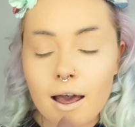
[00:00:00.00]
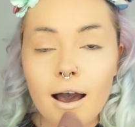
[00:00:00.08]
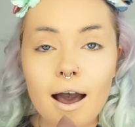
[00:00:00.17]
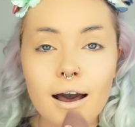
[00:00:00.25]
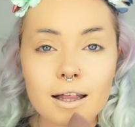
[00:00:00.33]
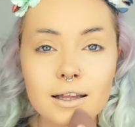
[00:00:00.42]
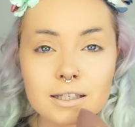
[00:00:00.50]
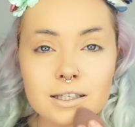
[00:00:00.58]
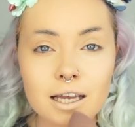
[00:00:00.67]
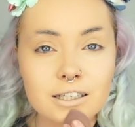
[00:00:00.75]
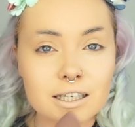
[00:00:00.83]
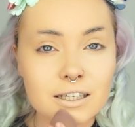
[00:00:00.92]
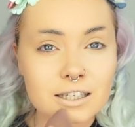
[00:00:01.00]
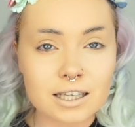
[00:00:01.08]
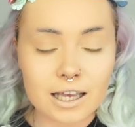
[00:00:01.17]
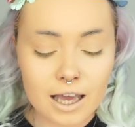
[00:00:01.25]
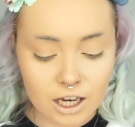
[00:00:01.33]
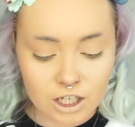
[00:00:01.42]
And as you can
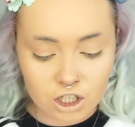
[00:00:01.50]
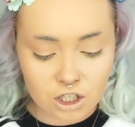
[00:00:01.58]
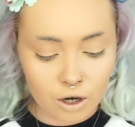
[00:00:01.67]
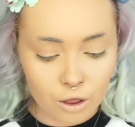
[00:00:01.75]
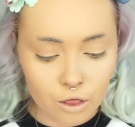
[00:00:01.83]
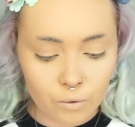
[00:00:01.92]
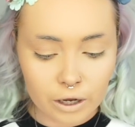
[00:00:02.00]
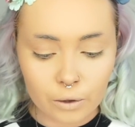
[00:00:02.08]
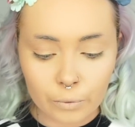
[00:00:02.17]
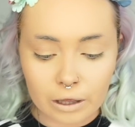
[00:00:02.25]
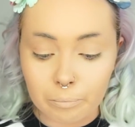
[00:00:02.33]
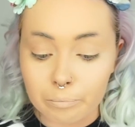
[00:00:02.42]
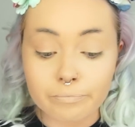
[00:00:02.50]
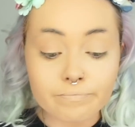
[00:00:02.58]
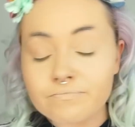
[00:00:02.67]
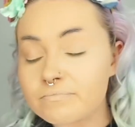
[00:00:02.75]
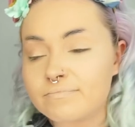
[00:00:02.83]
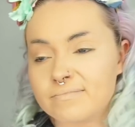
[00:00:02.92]
see, I just done three wee
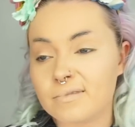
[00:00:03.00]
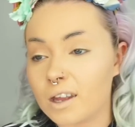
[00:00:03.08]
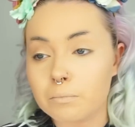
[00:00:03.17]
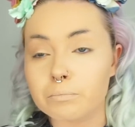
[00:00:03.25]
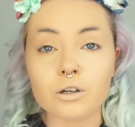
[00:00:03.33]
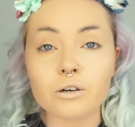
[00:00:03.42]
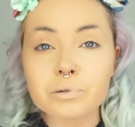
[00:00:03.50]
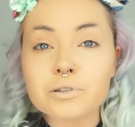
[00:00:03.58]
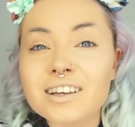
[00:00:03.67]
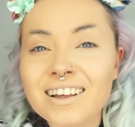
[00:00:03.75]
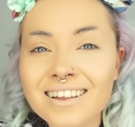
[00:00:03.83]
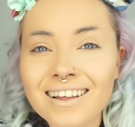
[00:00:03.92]
bloops.